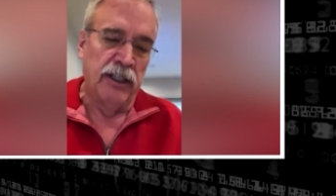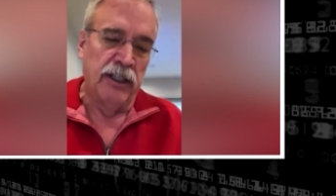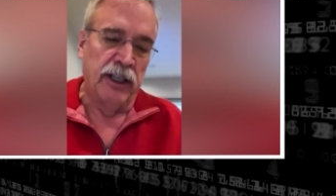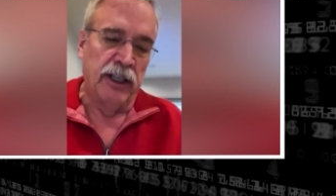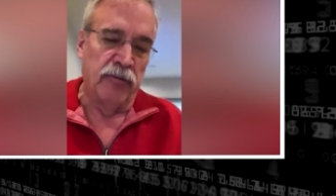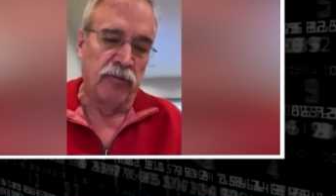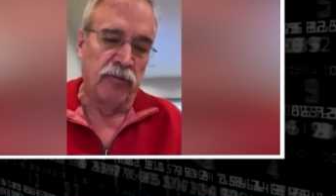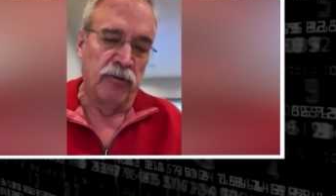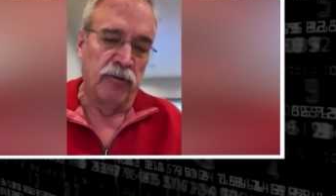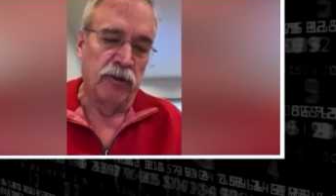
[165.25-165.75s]

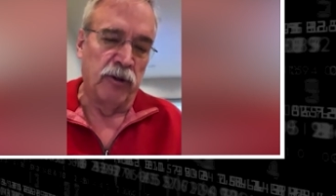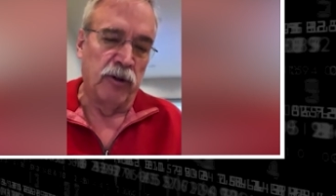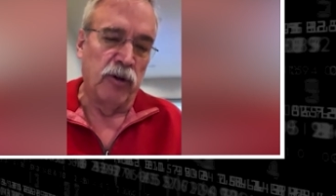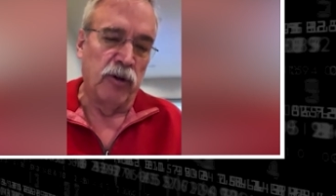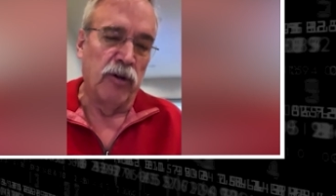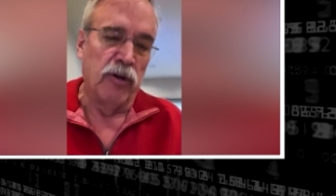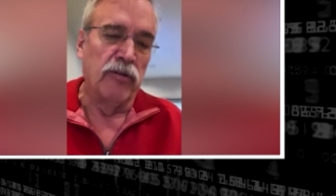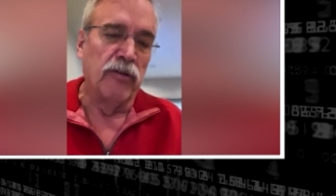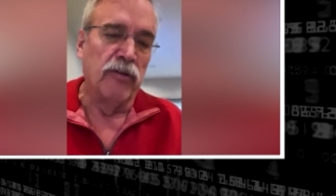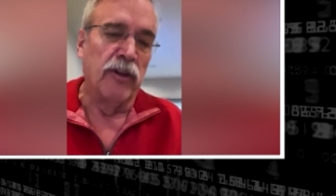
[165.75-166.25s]
And
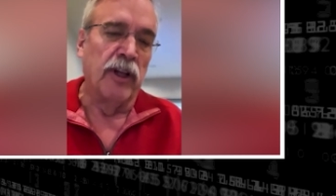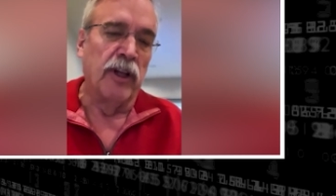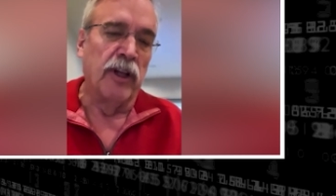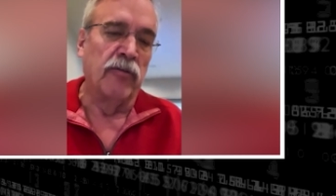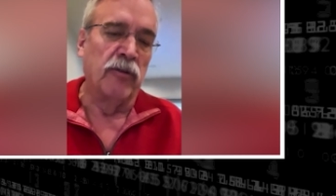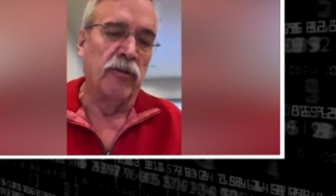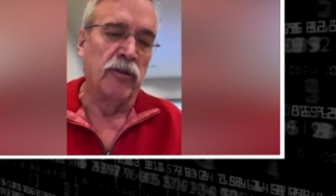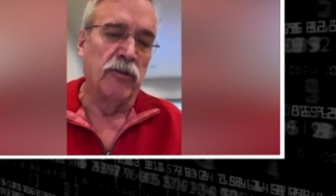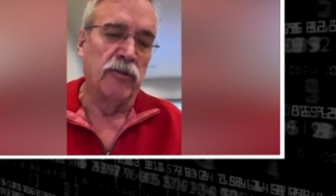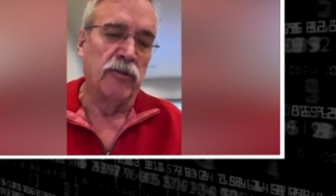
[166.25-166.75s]

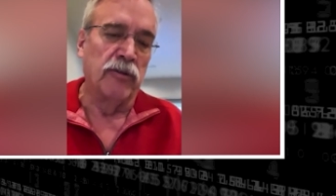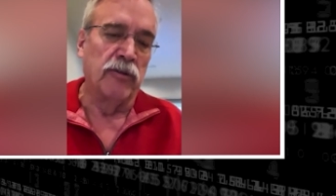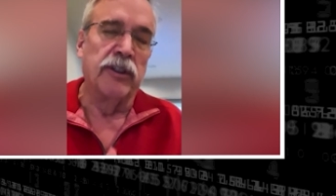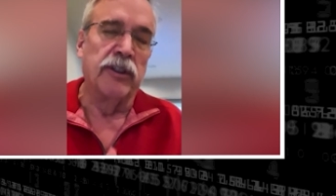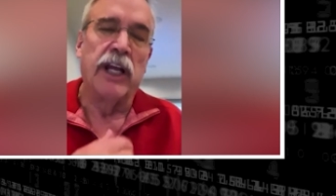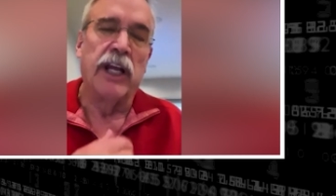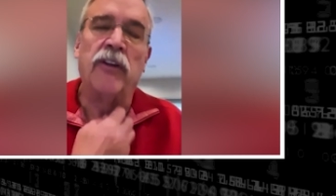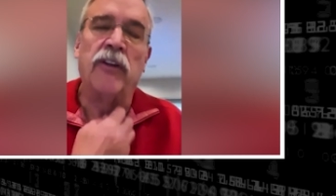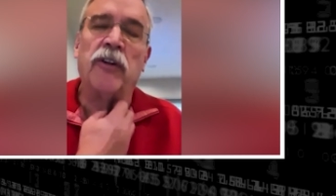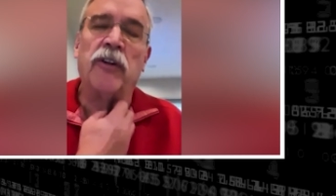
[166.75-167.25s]
then
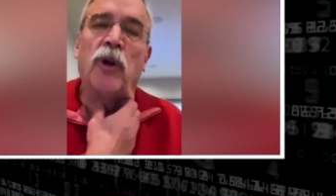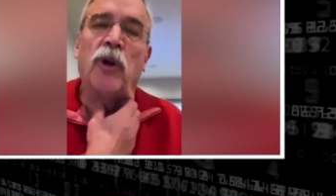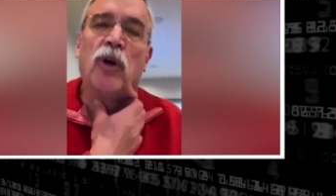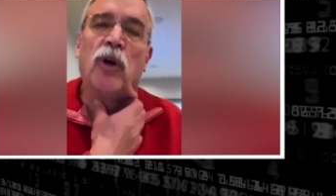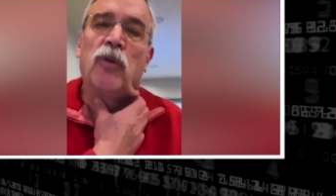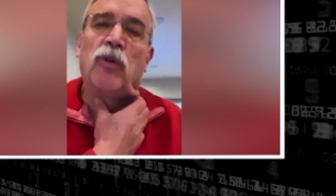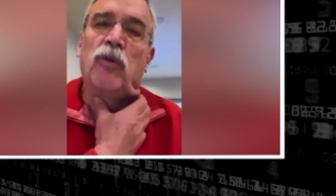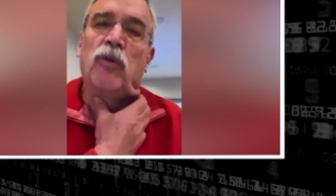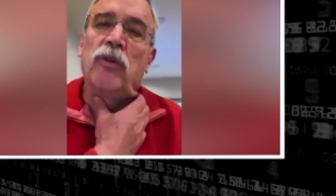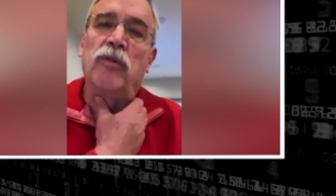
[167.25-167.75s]
down the
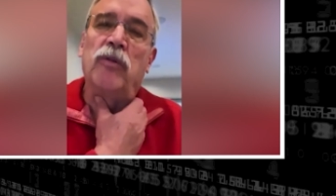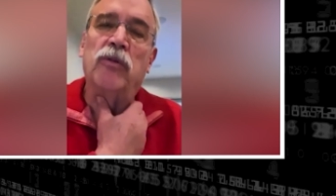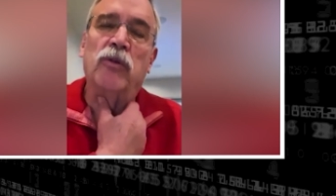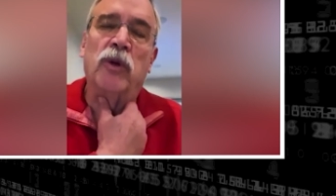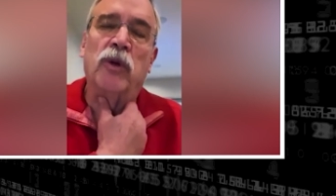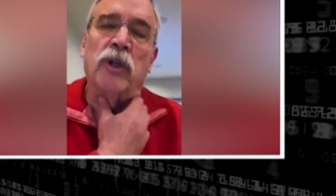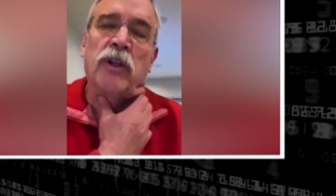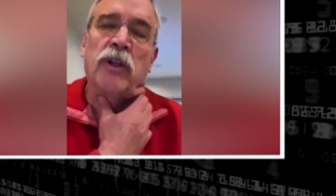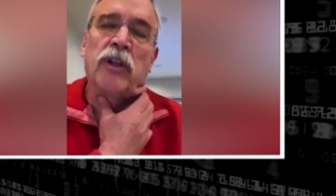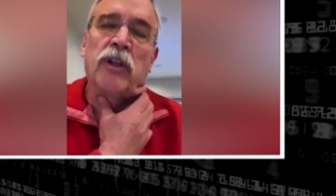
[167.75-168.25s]
road,
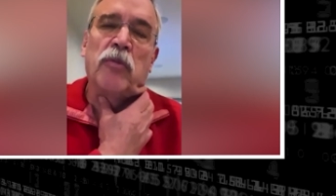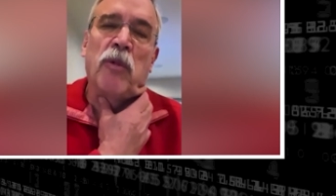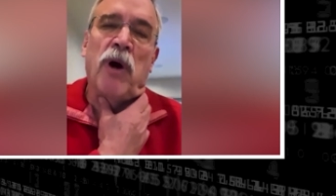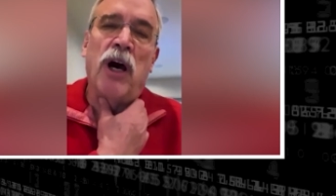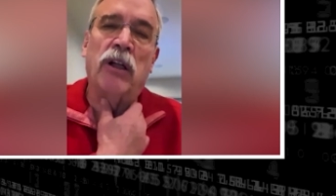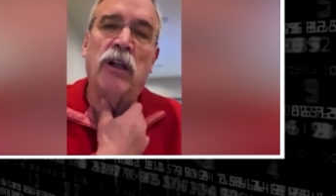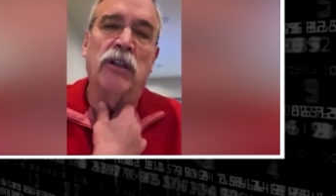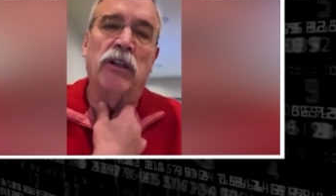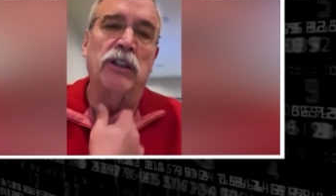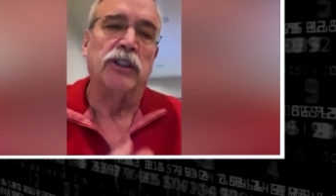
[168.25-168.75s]
one of the
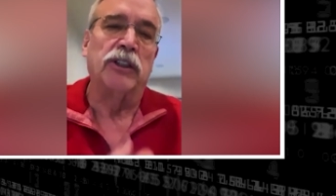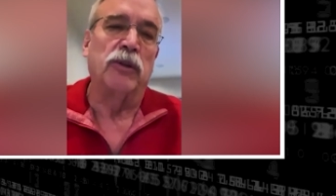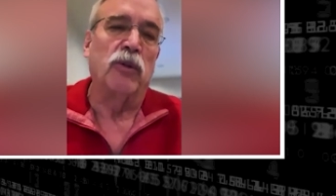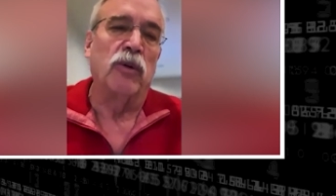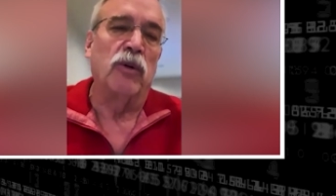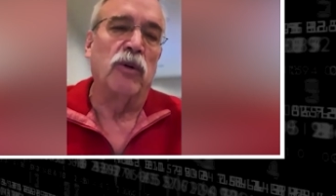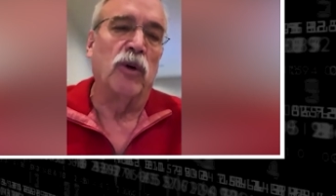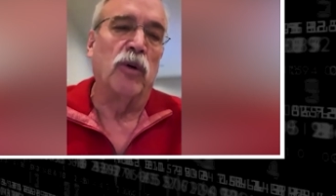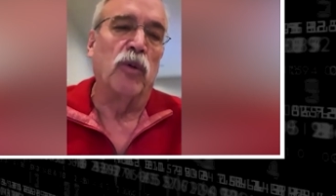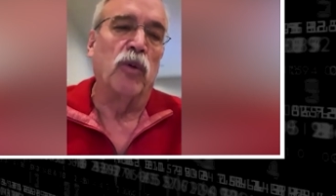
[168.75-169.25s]
models
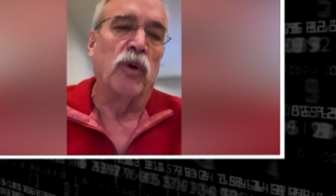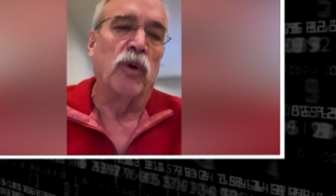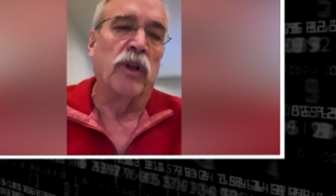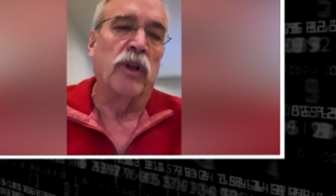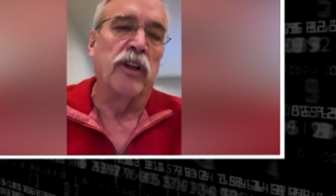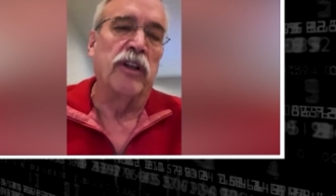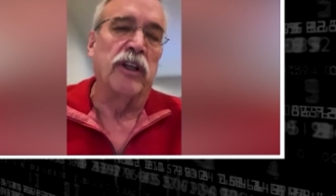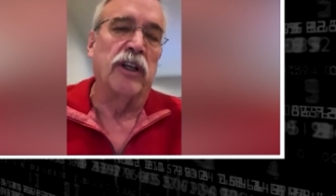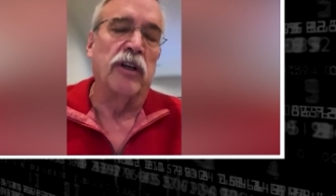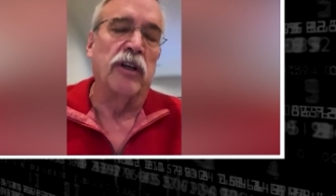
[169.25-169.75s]
or one
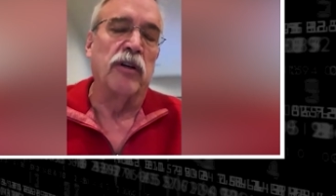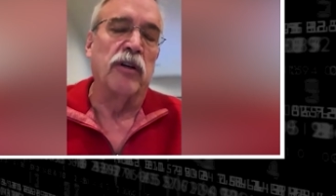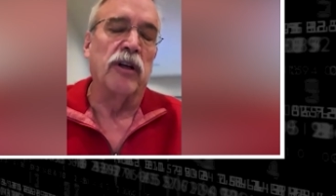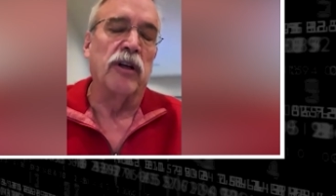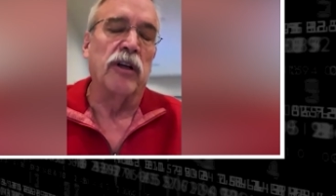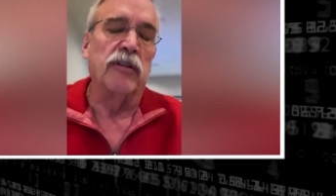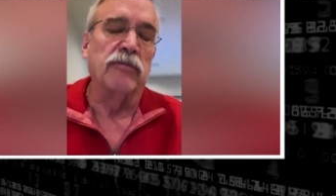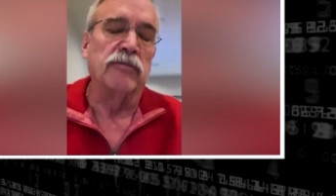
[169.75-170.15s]
of the